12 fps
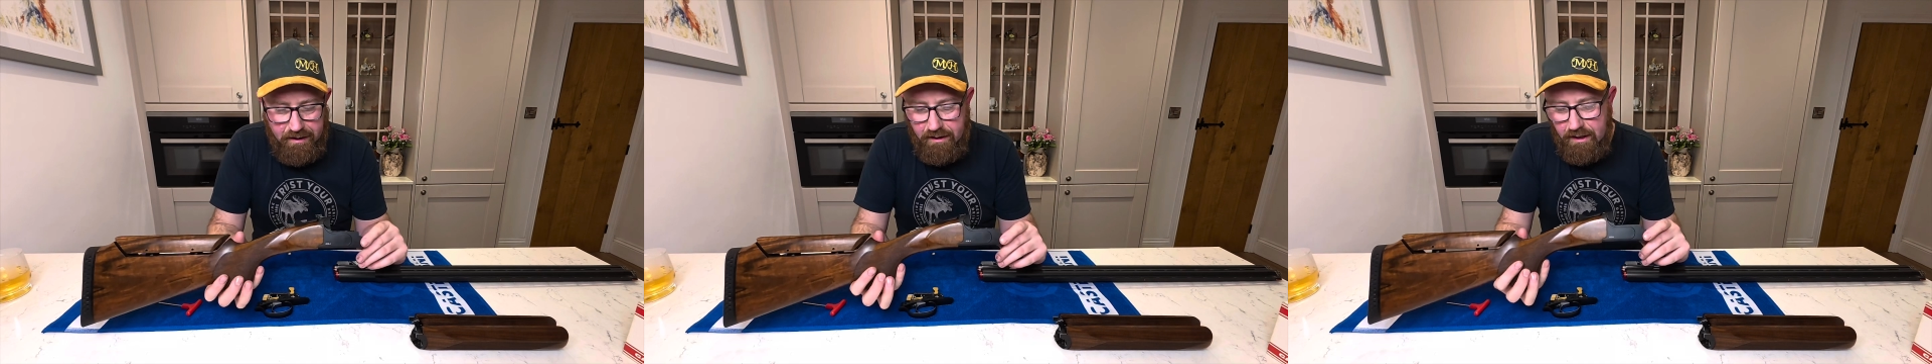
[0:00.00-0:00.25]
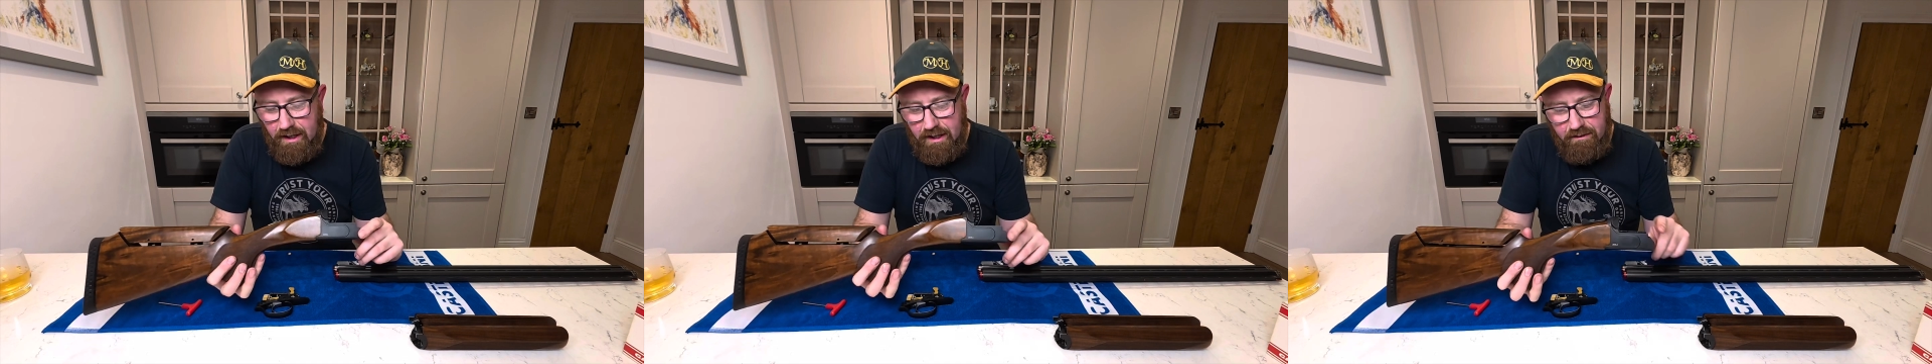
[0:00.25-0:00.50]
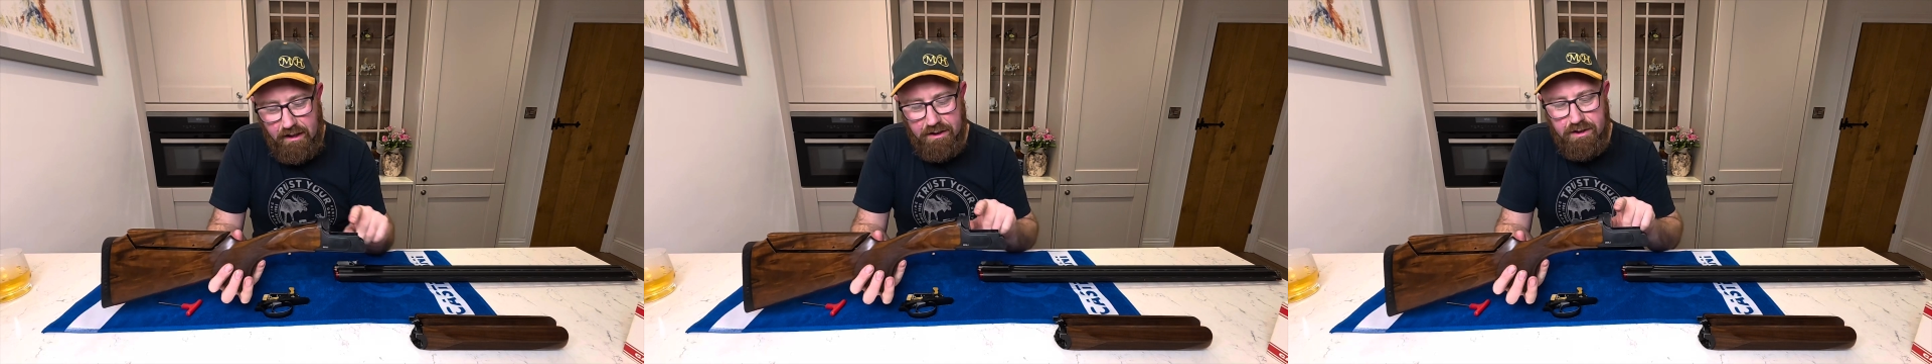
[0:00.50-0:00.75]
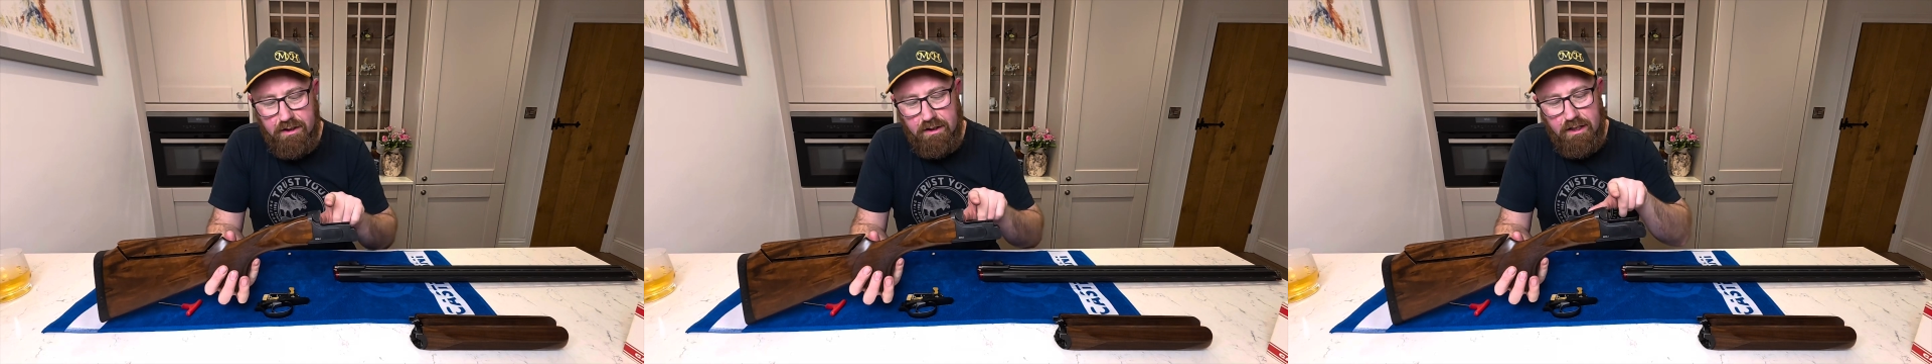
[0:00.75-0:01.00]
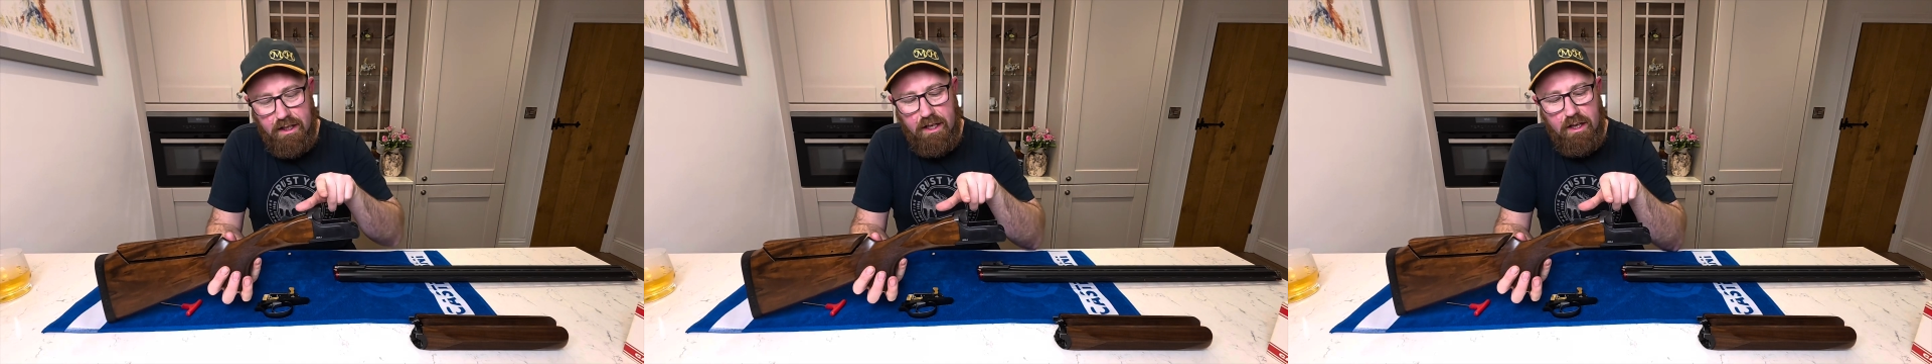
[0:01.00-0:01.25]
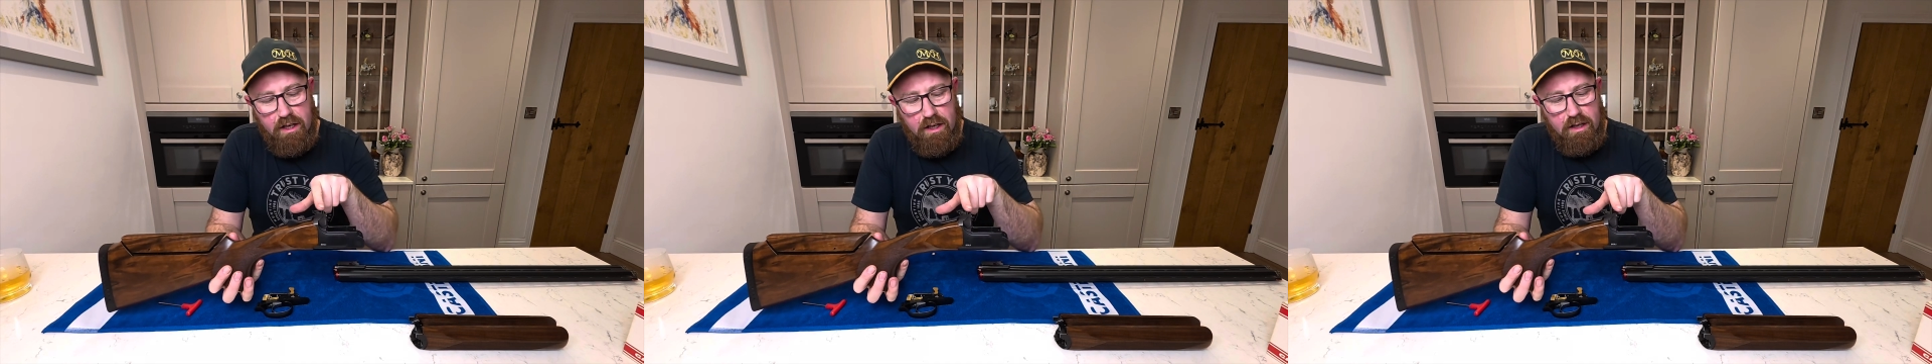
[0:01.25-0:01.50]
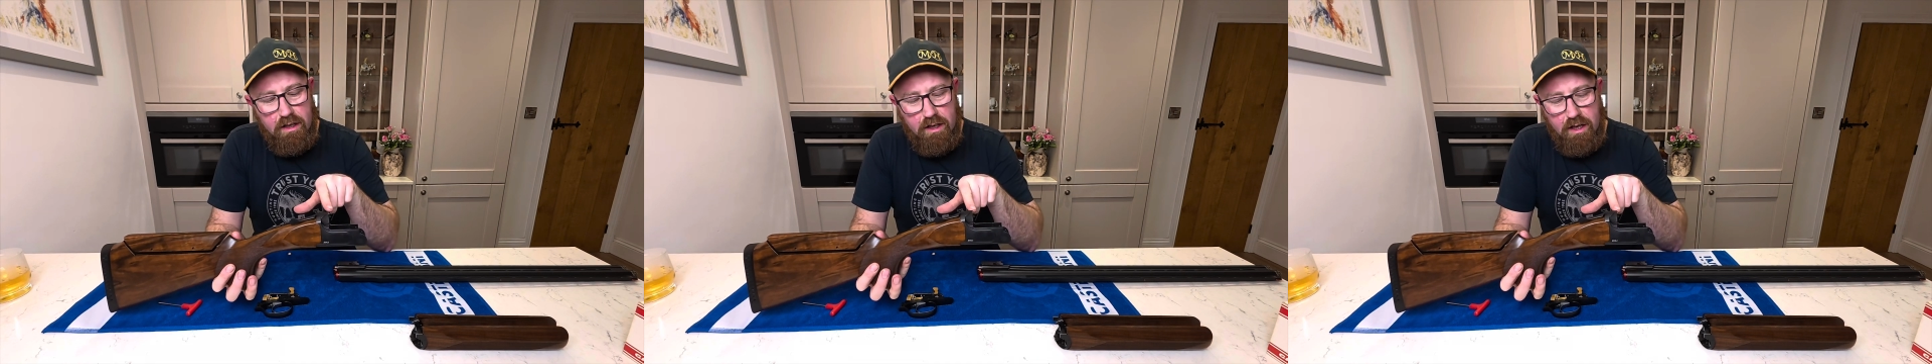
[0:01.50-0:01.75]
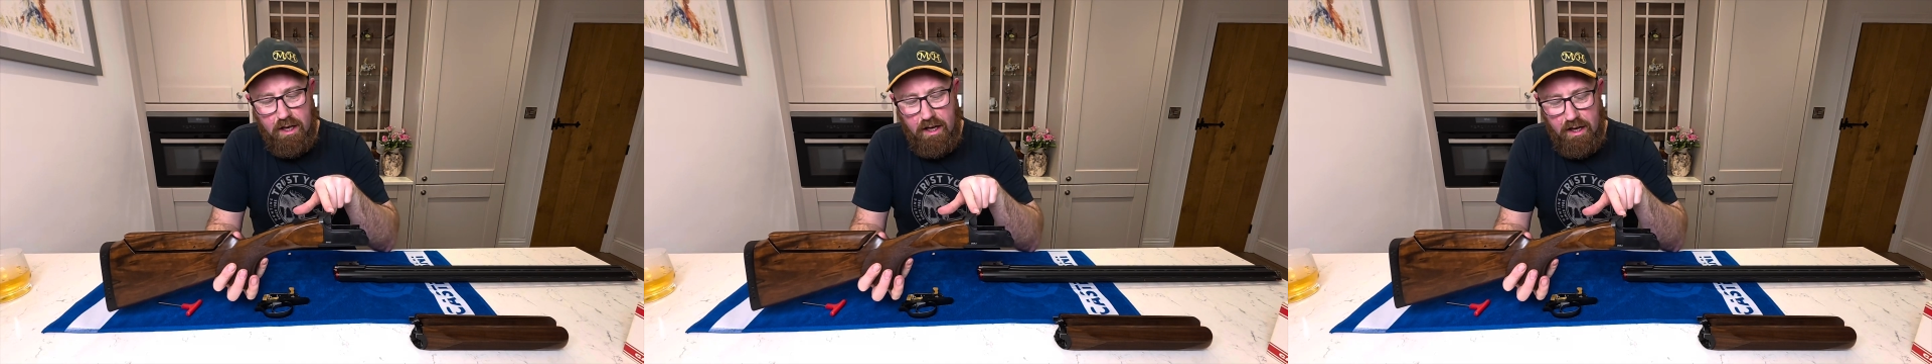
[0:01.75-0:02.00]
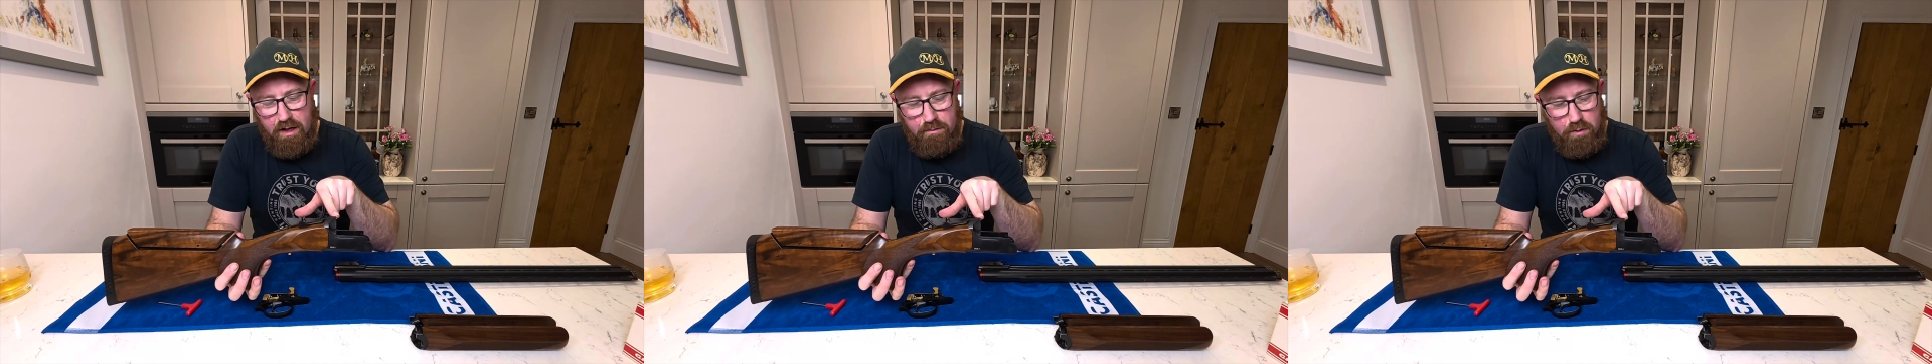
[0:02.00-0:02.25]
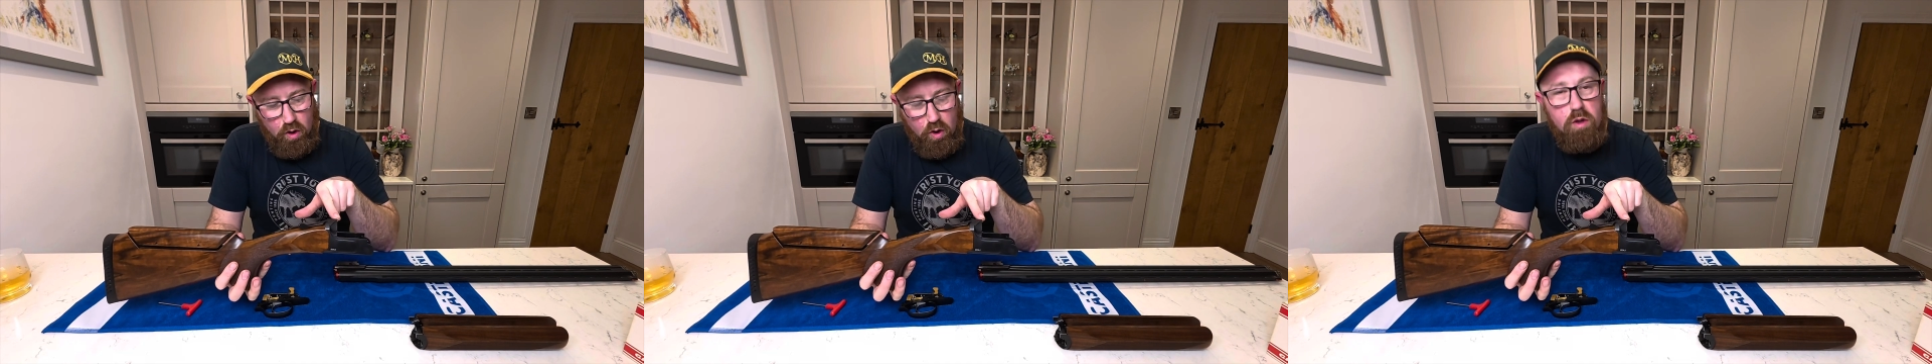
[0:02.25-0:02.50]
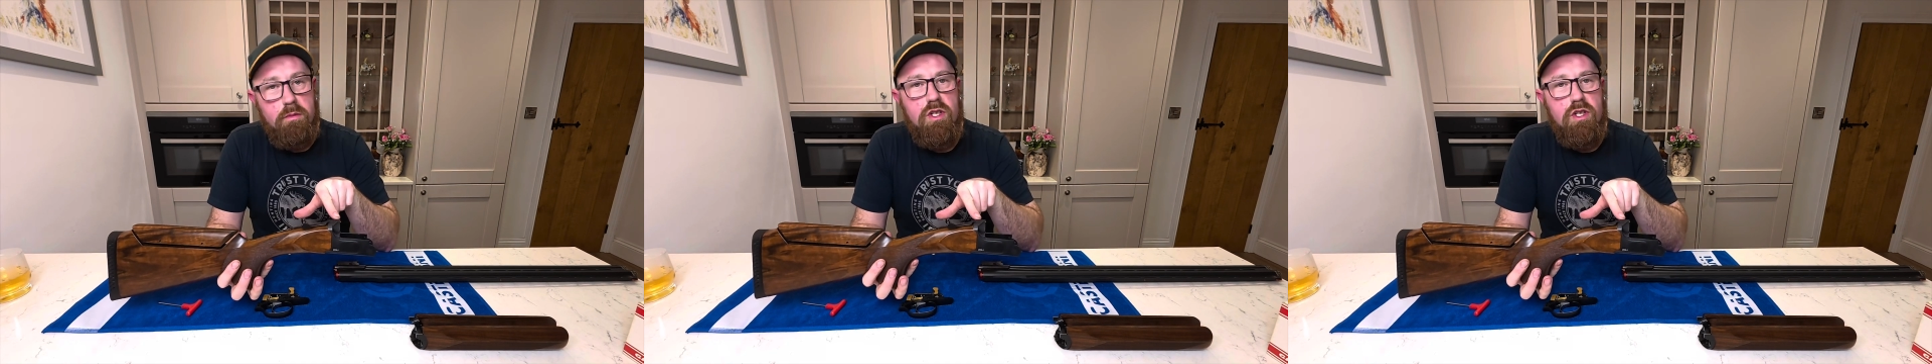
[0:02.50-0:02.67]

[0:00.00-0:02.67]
they're actually all